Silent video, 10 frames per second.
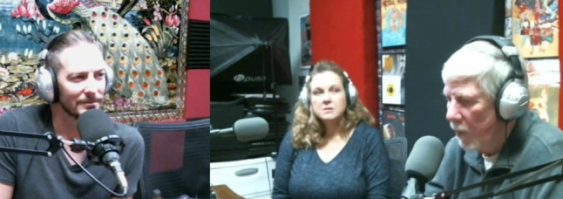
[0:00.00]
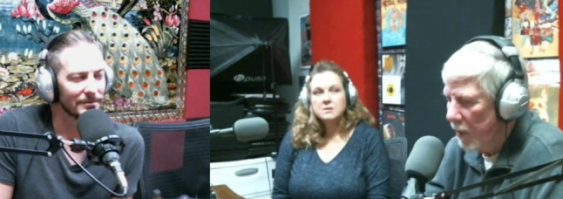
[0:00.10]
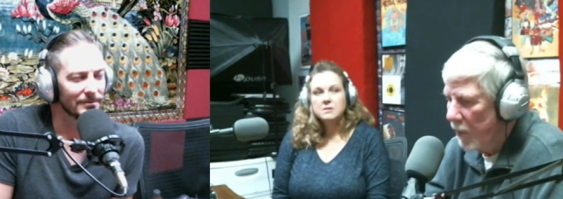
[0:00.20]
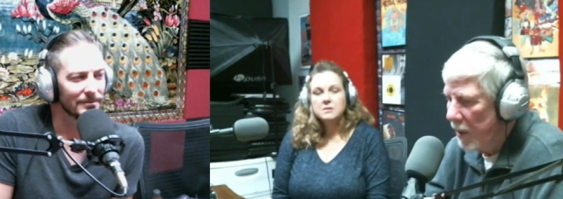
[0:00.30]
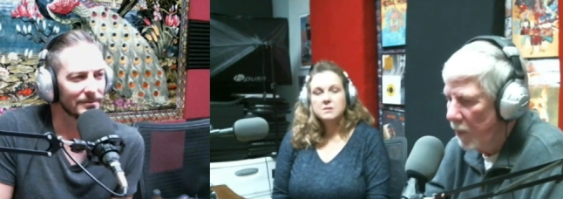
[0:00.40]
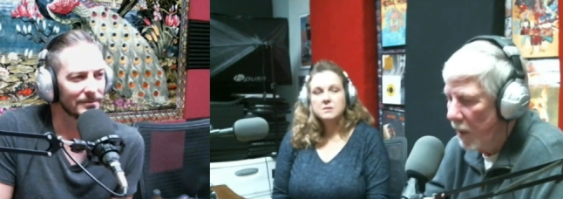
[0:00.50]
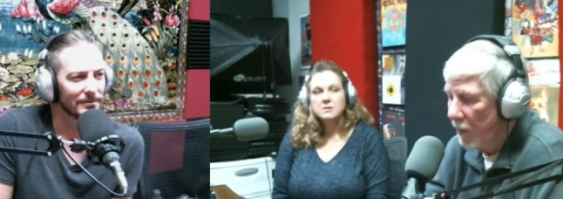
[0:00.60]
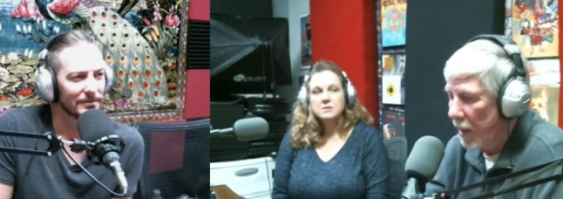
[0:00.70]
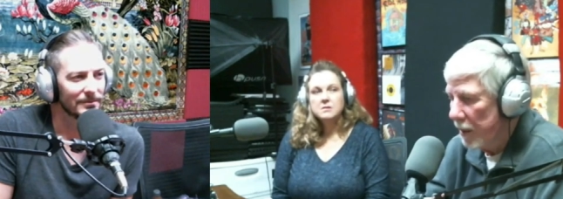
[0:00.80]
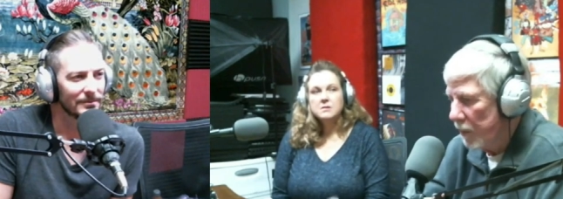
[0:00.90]
Speaker 1: when we went
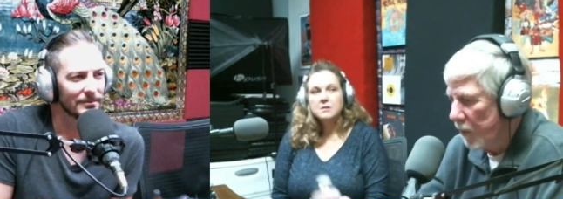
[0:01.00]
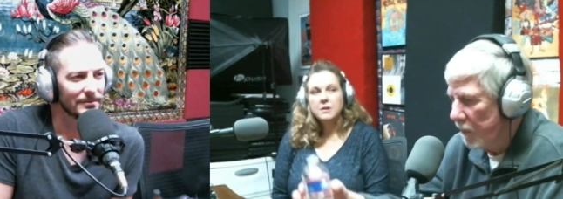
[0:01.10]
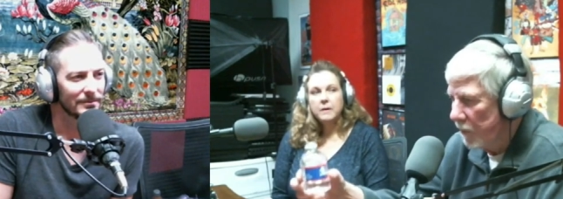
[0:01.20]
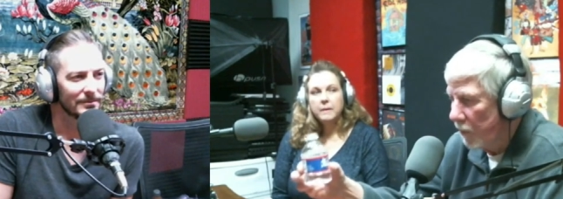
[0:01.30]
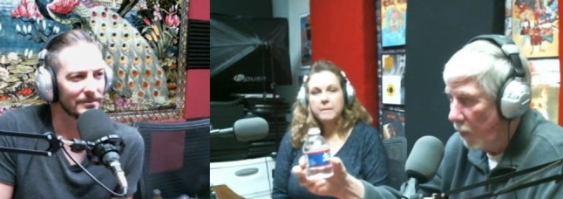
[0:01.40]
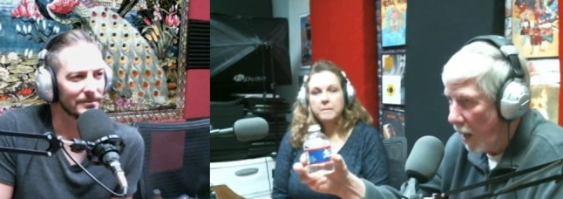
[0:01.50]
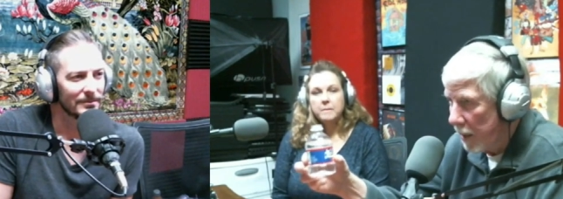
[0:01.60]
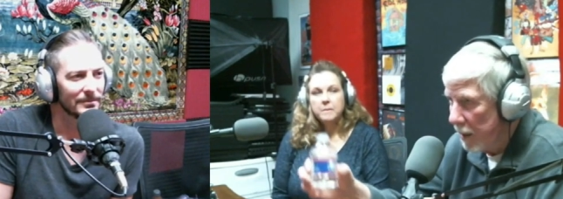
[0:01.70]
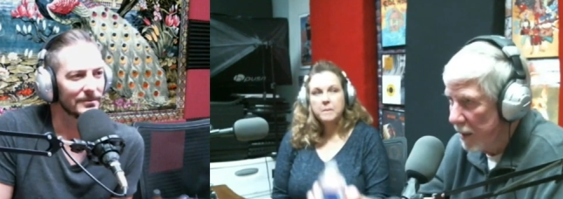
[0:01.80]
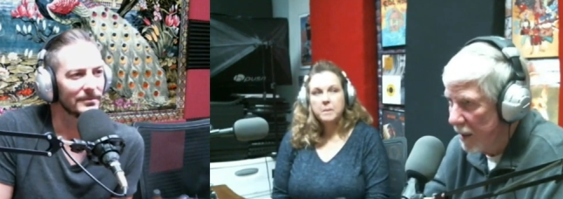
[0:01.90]
around for
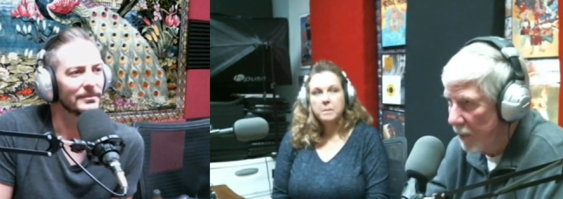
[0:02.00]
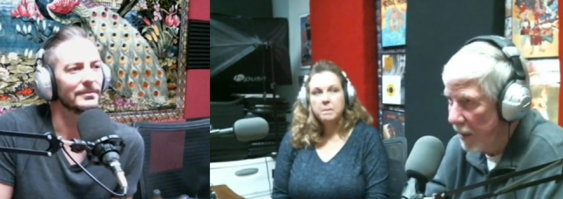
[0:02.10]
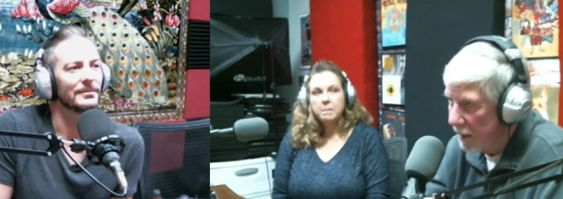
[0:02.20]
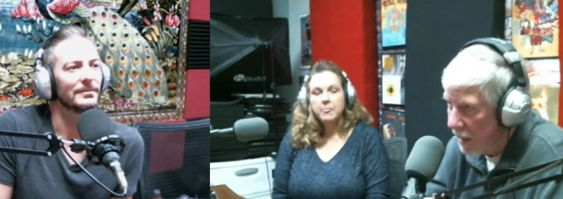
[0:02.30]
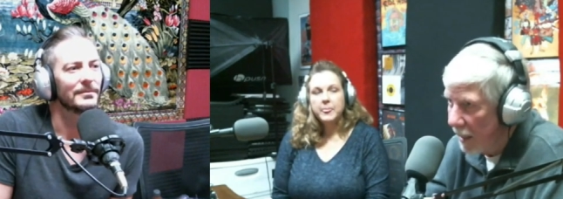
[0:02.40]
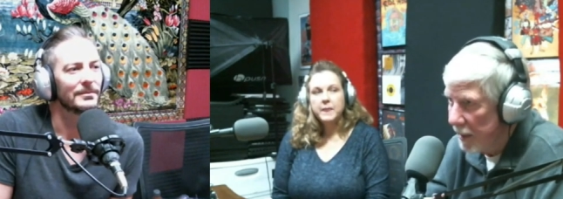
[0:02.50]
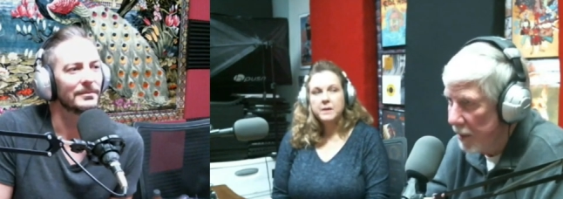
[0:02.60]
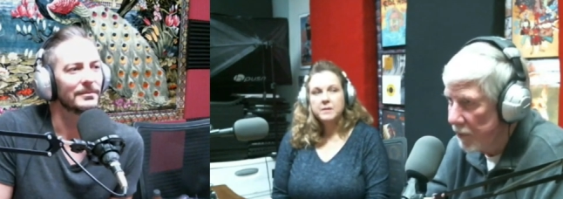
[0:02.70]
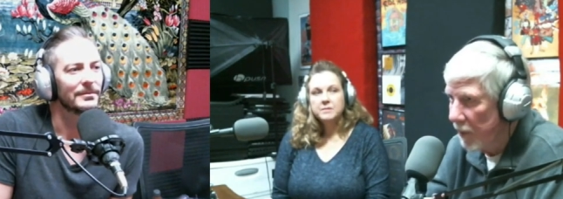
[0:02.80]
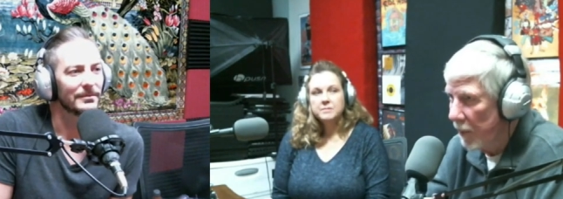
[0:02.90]
water, we had
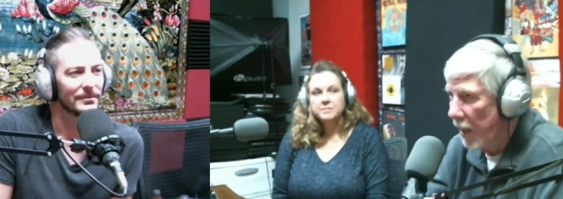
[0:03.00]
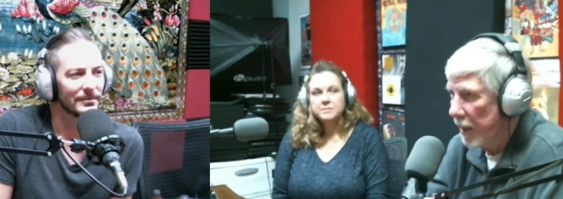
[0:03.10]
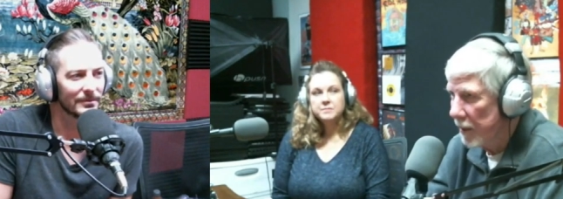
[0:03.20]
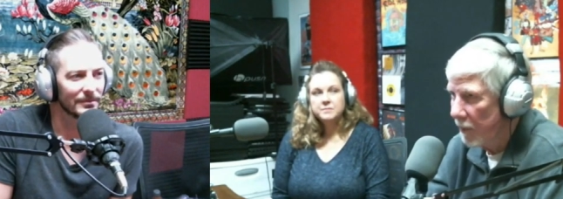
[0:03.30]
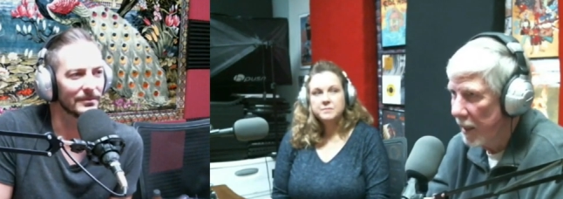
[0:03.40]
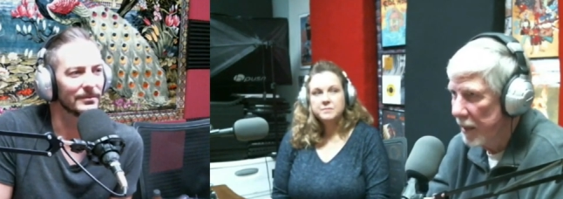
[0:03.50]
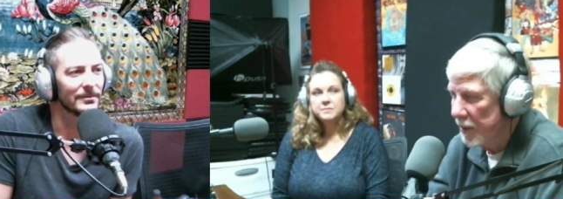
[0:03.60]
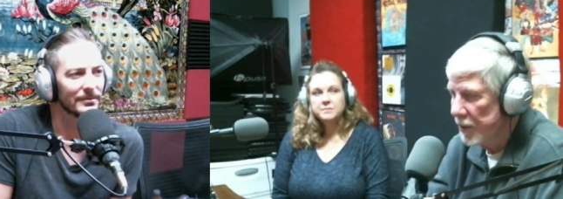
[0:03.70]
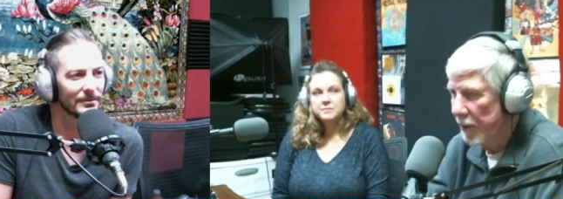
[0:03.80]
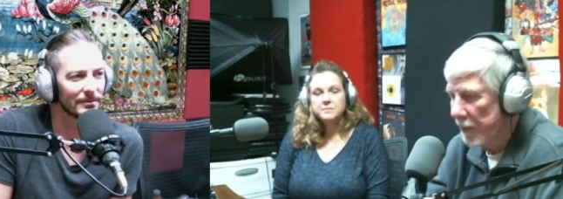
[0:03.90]
canteens full of water, right? Mm-hmm.
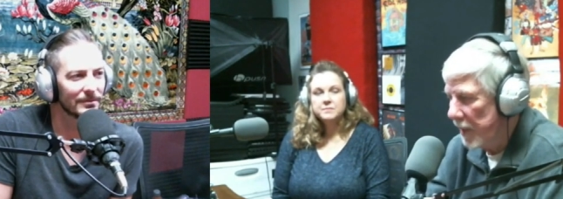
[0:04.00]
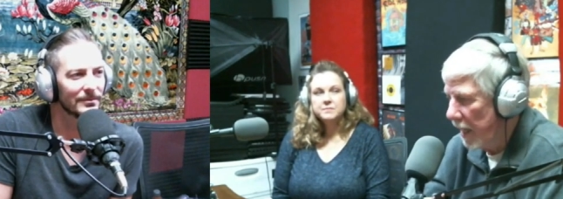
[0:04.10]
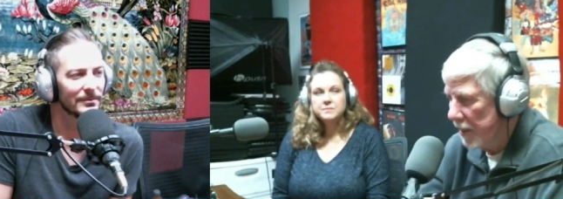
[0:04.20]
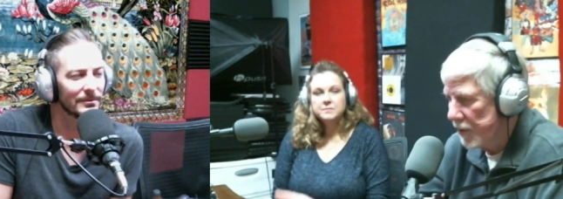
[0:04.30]
So if we had a